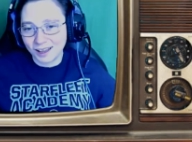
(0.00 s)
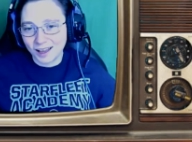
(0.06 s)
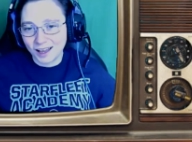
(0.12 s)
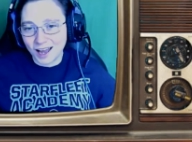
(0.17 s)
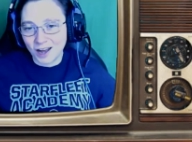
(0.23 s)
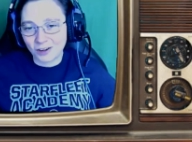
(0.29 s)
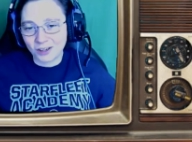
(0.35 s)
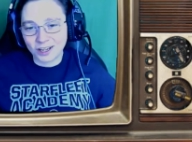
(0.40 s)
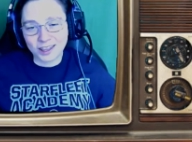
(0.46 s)

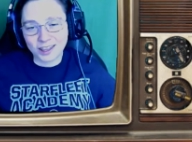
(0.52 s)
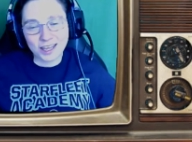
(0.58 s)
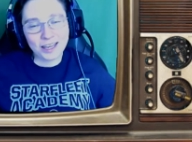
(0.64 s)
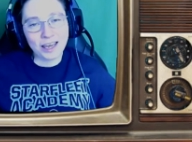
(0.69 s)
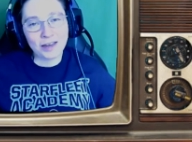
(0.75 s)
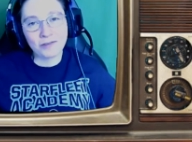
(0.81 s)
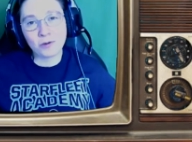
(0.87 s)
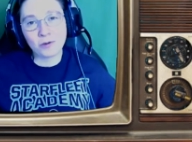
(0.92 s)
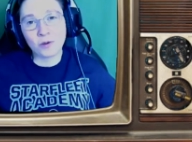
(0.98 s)
want to thank
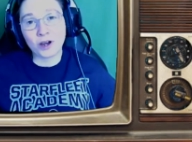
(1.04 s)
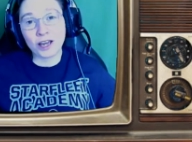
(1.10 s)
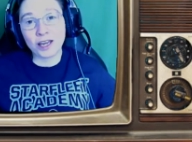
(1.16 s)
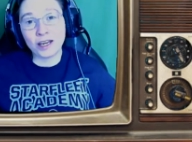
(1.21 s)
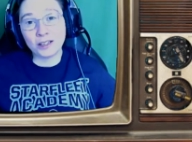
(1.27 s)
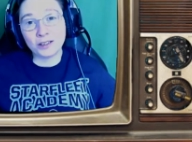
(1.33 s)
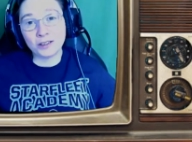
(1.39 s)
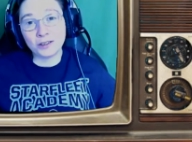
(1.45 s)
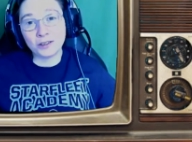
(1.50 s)

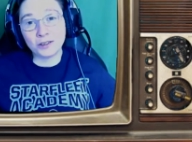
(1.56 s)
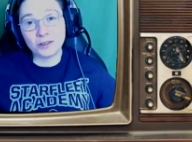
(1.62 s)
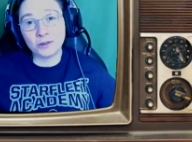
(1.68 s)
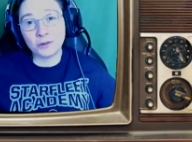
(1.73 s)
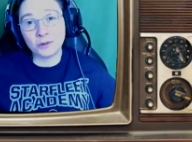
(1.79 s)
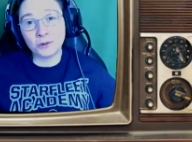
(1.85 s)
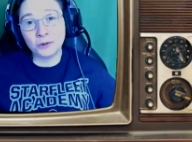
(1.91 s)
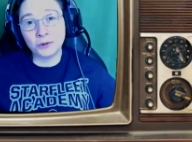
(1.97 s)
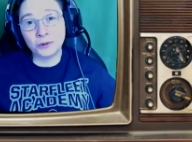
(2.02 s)
everyone
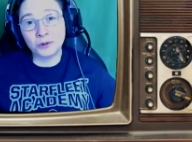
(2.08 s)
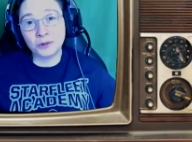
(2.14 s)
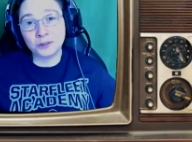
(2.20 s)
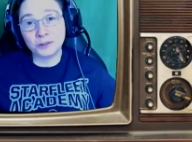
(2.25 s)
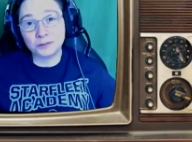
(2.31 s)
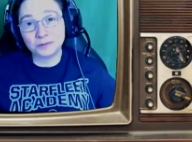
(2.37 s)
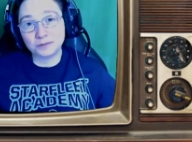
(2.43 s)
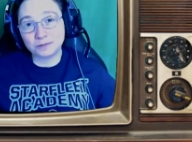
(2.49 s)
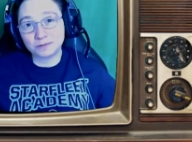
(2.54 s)
who
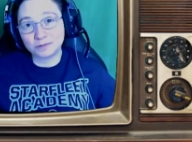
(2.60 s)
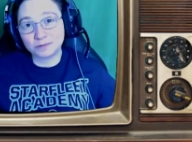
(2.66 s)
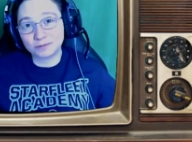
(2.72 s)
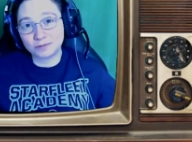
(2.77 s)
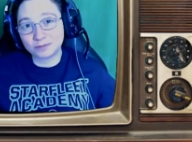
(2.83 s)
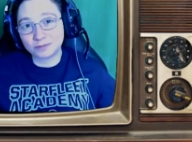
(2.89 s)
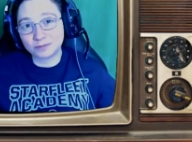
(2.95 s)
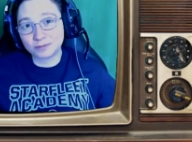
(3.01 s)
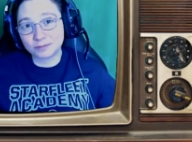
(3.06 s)

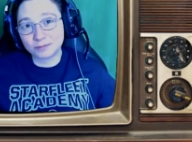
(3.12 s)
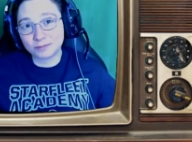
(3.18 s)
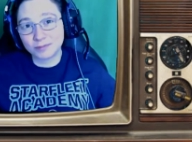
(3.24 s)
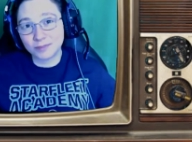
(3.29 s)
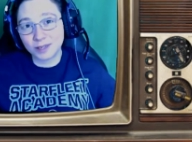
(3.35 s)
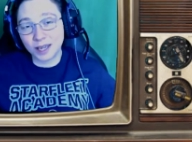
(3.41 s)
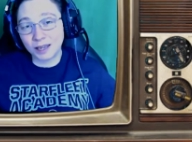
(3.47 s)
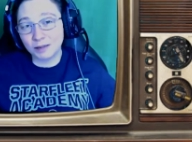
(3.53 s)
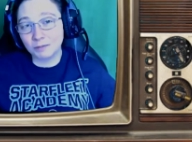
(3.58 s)

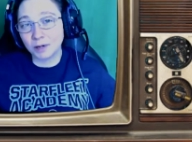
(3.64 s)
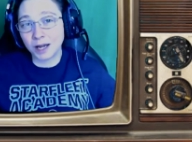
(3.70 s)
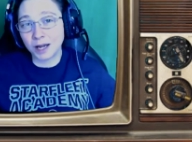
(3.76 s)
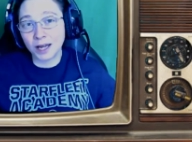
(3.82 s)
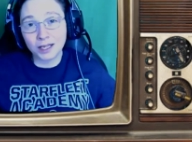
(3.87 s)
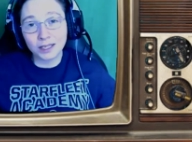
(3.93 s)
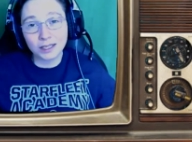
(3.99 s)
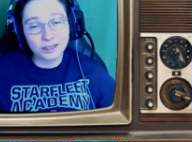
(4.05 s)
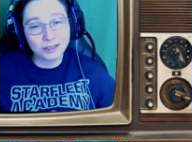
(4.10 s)
came
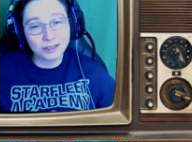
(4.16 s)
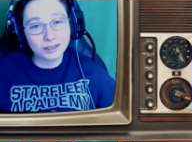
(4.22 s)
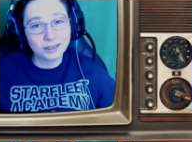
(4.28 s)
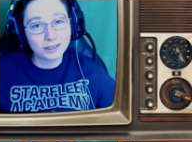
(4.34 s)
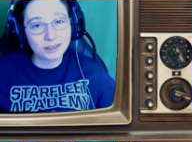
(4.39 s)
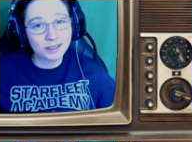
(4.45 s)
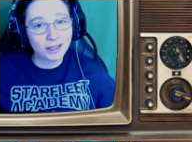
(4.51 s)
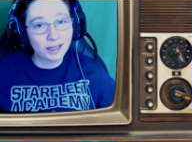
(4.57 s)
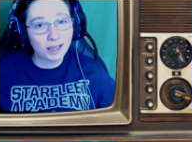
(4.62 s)
by
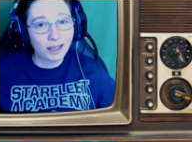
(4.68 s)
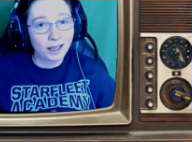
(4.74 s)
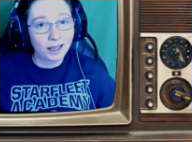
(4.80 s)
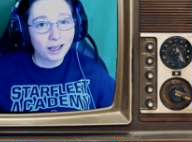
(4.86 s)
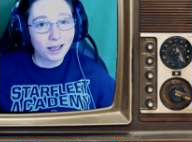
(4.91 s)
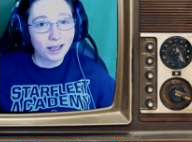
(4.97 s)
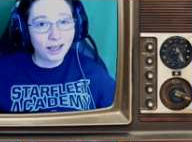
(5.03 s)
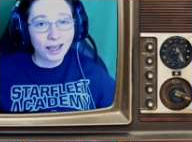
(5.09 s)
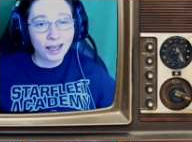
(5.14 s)

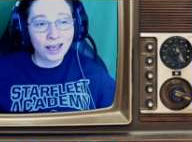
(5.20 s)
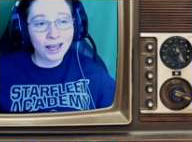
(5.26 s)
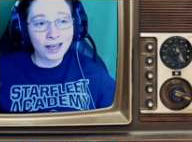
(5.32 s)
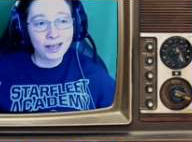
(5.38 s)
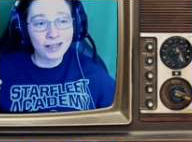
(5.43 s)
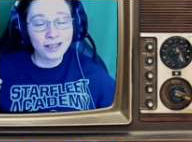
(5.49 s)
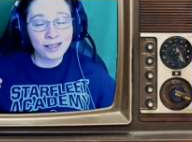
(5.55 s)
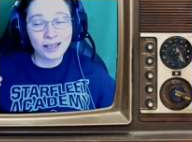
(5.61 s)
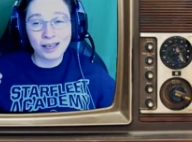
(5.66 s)

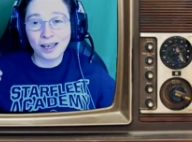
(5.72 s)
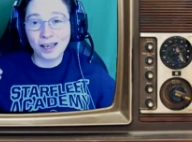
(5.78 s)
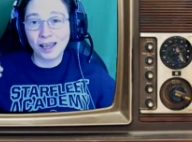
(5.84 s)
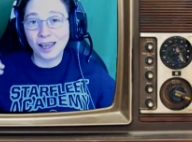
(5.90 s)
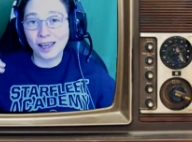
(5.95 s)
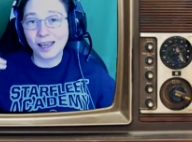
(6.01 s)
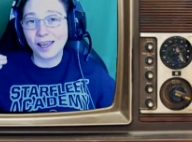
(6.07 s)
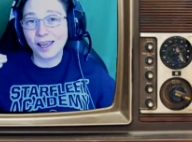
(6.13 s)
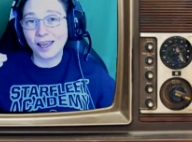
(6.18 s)
and
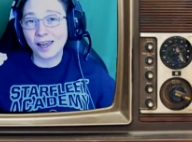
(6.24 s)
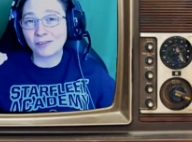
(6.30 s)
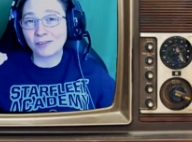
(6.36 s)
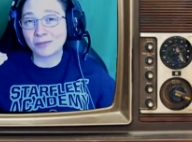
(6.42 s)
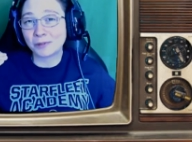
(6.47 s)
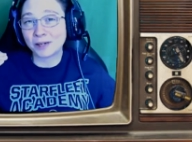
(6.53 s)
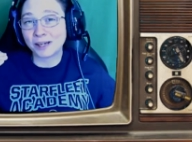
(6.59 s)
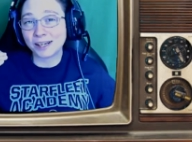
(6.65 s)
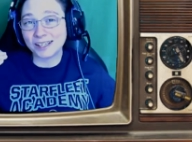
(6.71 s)

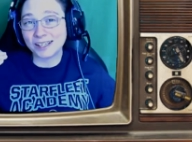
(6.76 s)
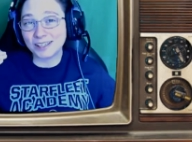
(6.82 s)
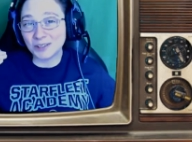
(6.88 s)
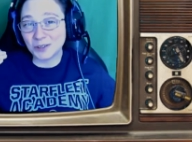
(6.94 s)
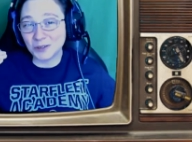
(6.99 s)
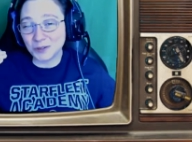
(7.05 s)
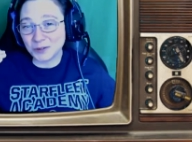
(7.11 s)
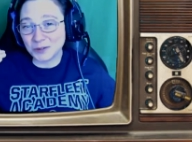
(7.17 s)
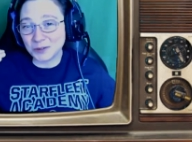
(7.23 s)
everybody
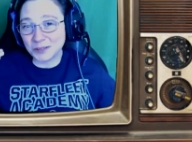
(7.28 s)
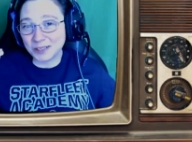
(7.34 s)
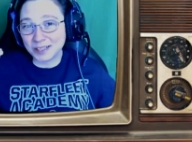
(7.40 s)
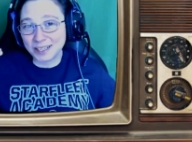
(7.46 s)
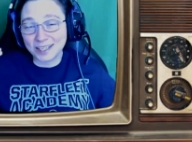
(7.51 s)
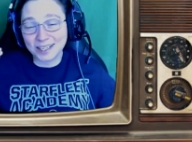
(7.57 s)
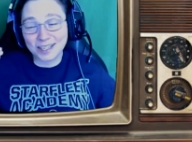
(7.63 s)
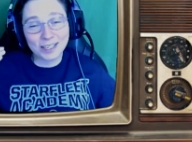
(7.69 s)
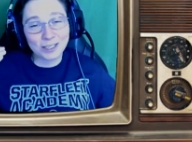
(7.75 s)
who
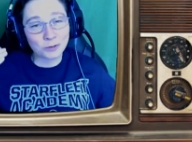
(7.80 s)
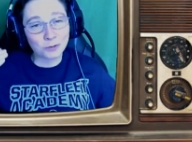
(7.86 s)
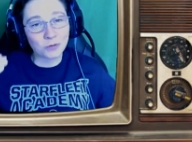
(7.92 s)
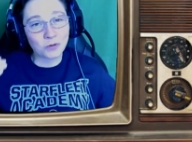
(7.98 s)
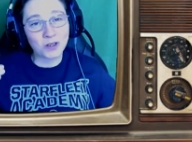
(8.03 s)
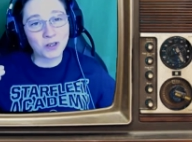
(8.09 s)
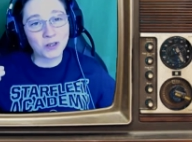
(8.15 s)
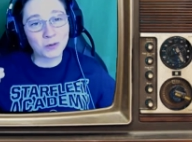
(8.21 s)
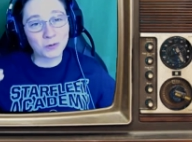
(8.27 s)

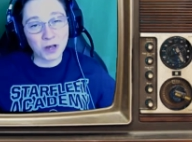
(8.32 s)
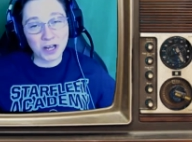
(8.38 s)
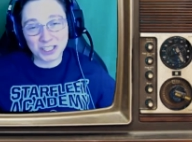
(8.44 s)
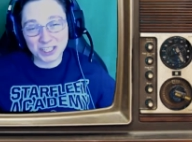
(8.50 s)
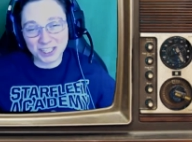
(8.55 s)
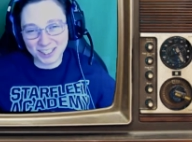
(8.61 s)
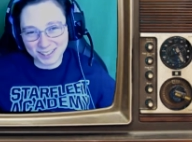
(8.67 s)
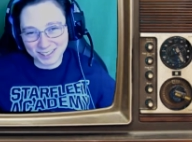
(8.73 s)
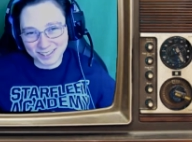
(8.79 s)
is
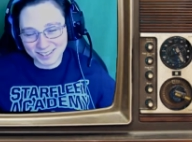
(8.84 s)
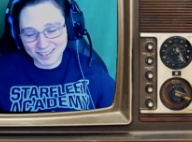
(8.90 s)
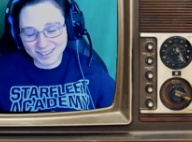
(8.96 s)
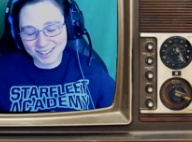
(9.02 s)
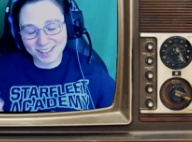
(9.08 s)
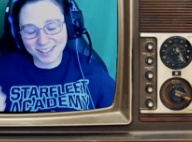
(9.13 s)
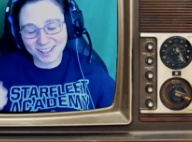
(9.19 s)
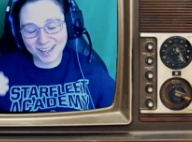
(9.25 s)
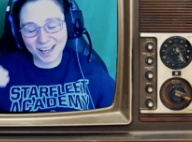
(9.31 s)
watching this
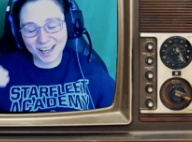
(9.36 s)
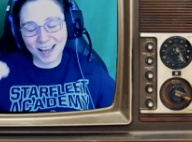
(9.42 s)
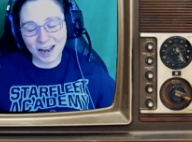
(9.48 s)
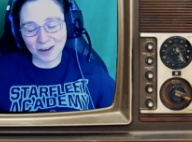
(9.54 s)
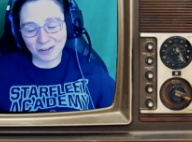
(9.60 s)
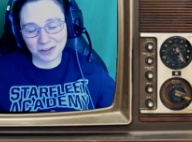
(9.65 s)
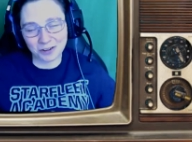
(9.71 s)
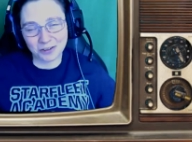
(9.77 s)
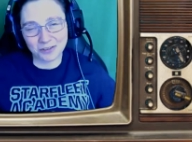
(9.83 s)

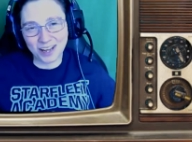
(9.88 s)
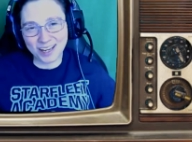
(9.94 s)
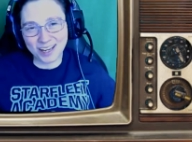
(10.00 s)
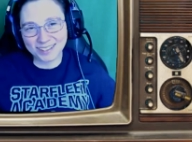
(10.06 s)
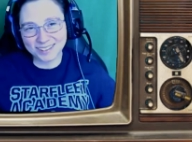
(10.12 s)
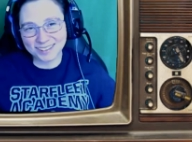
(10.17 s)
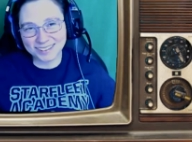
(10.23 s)
after the fact.